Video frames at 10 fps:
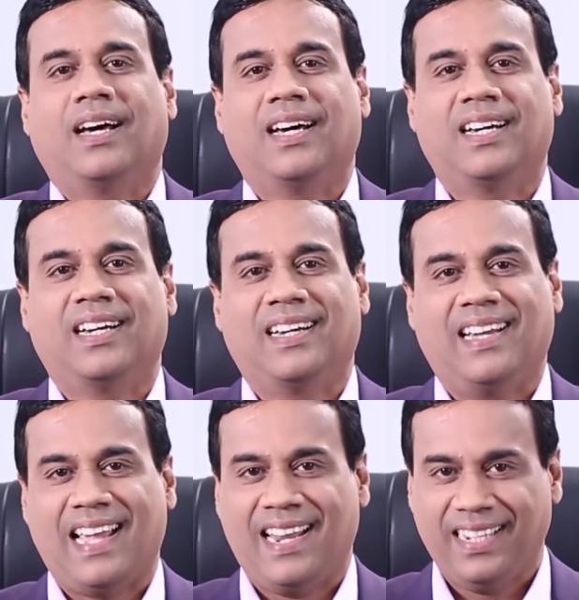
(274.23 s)

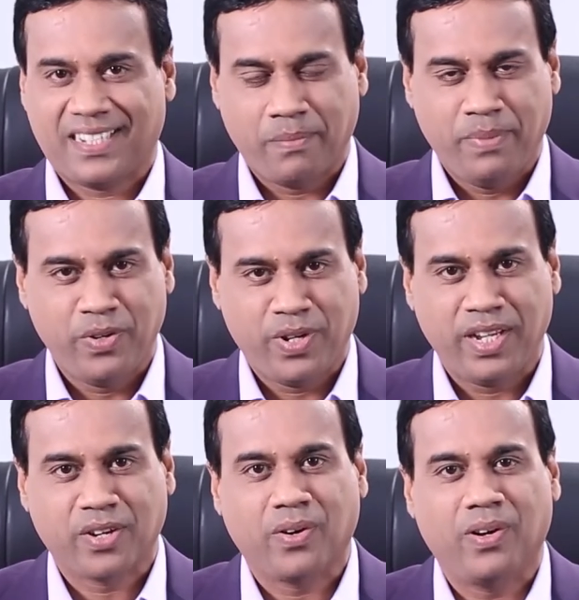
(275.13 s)
and it's a
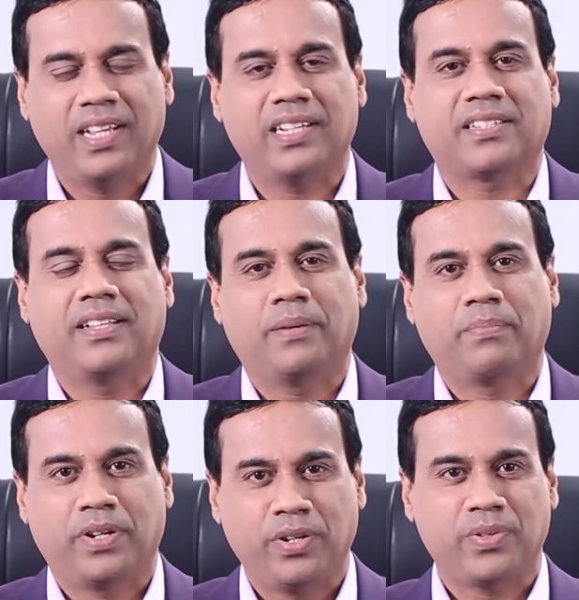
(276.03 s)
beauty college
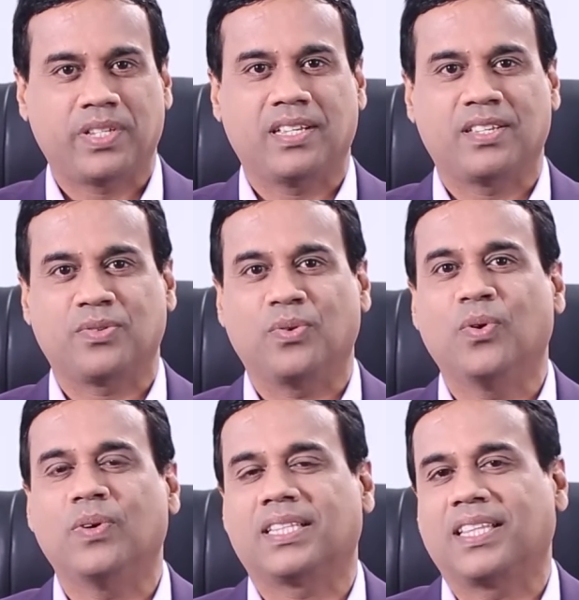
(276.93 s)
that produces
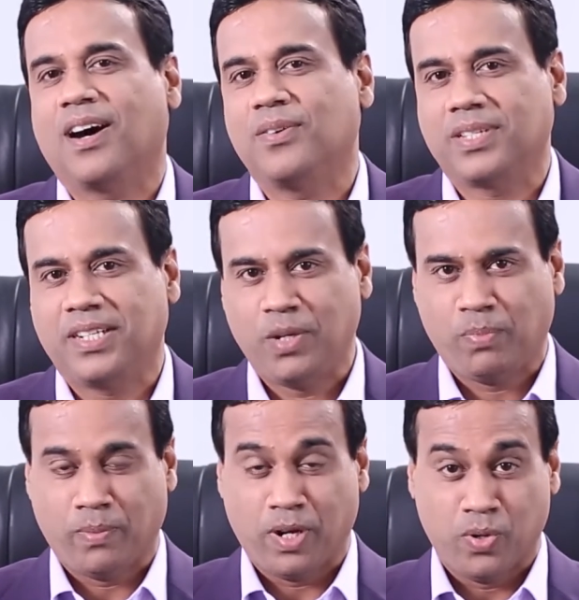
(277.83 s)
over 1,000
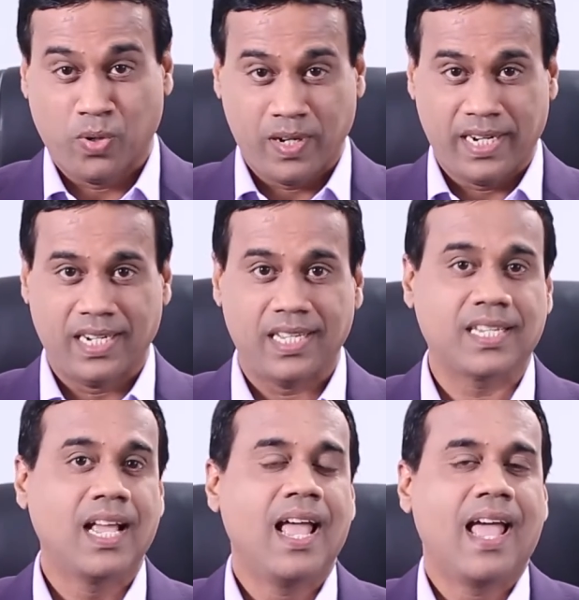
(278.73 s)
diploma
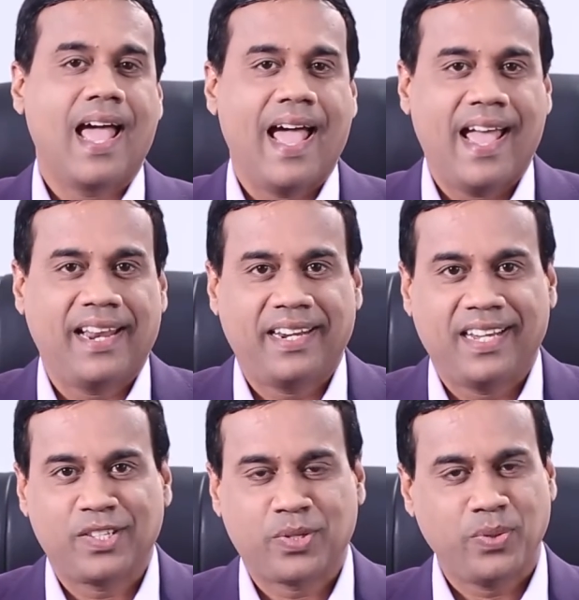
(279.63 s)
holders
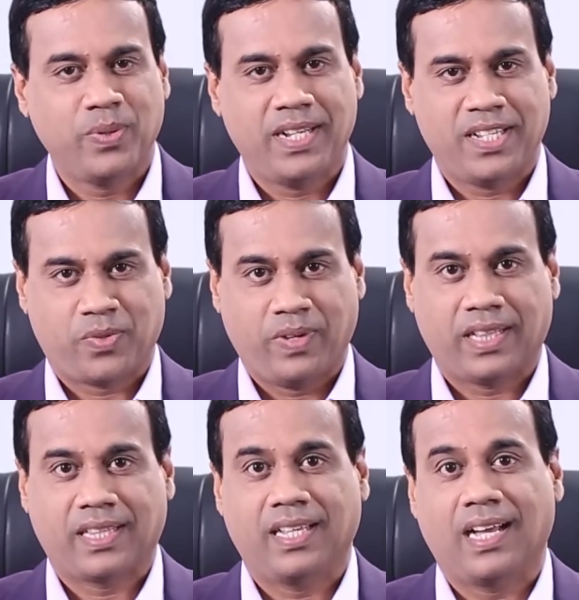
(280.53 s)
and students
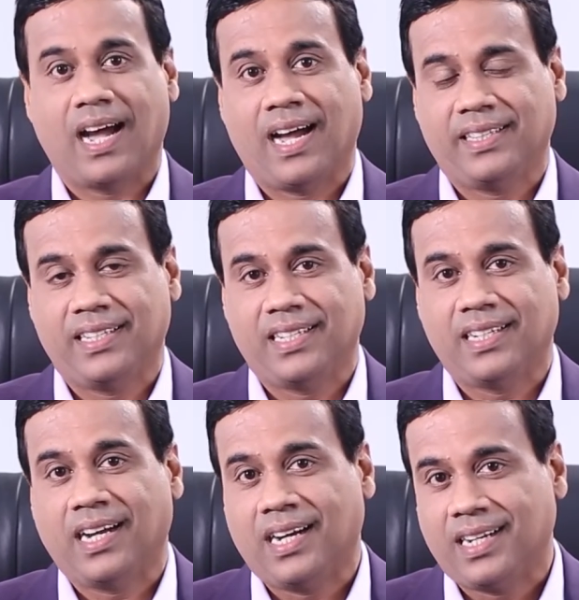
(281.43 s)
with
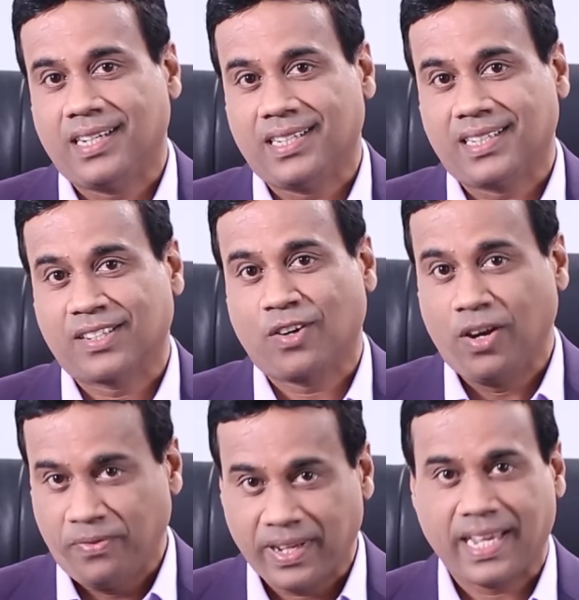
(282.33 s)
other
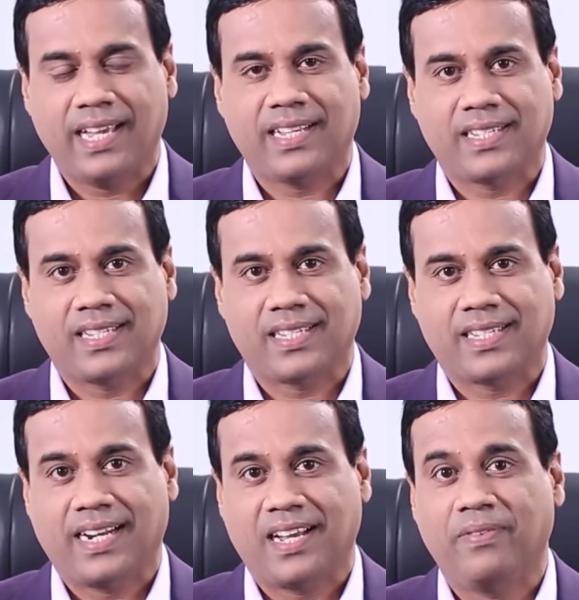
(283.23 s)

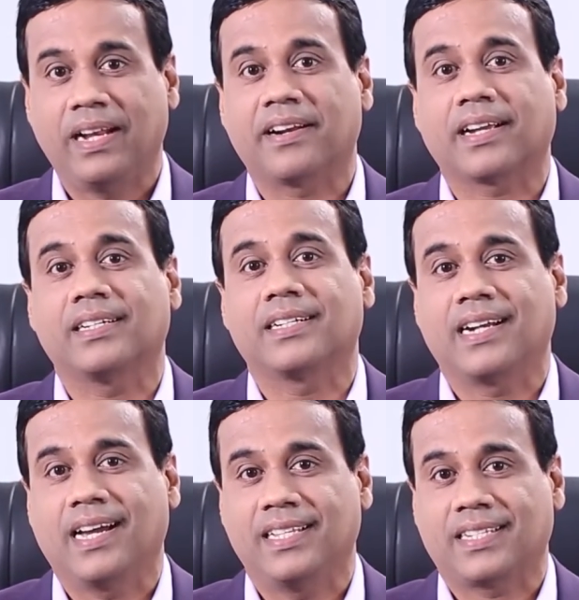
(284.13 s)
qualifications that are well
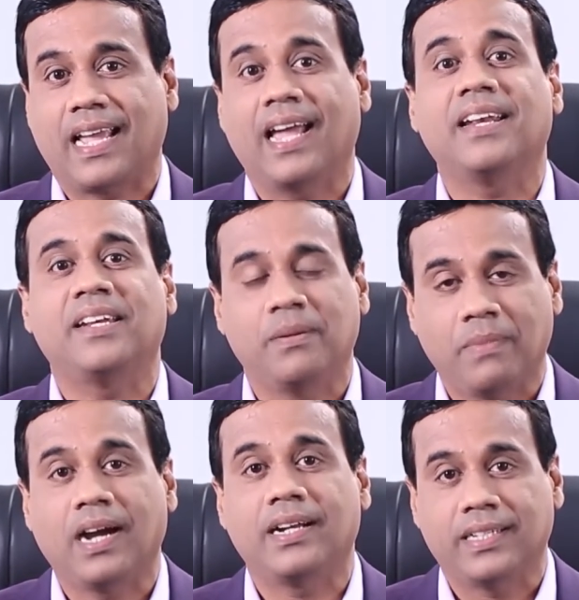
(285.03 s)
recognized and
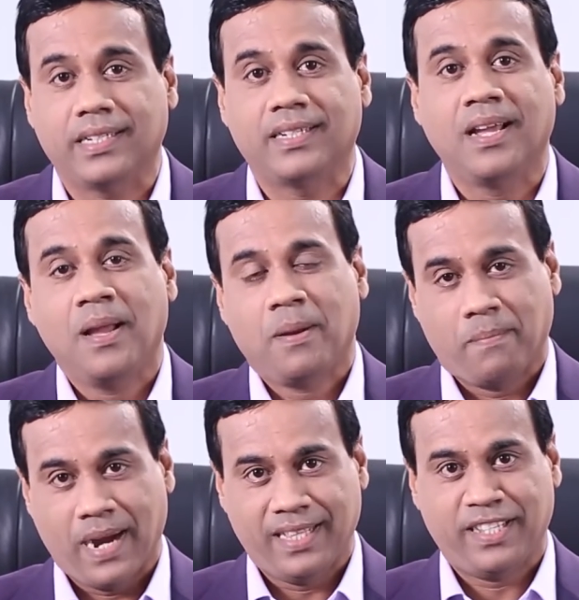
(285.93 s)
demanded
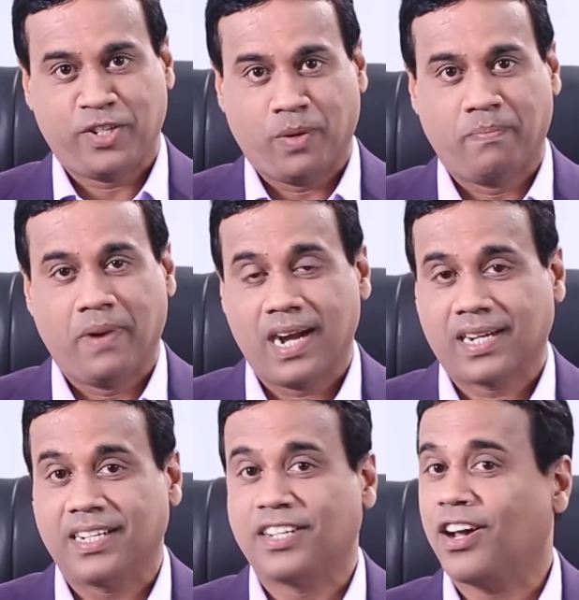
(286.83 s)
by the job
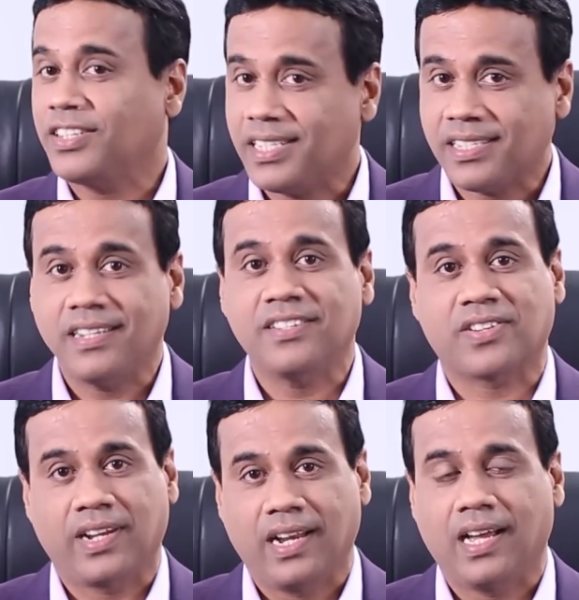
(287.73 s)
market, not just in
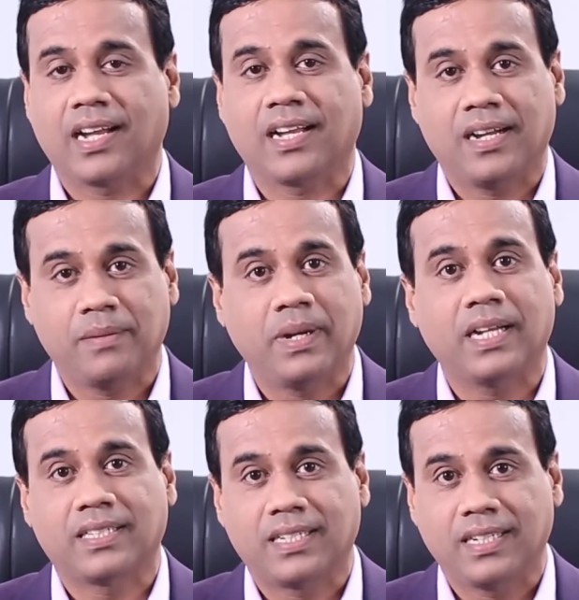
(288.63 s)
Sri Lanka
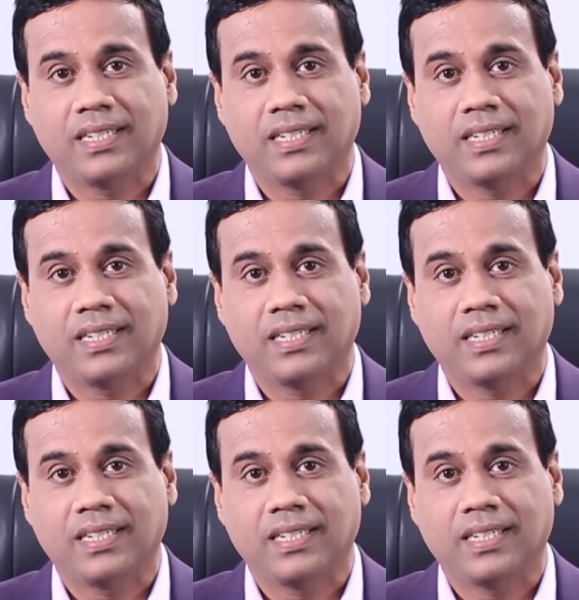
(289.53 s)
but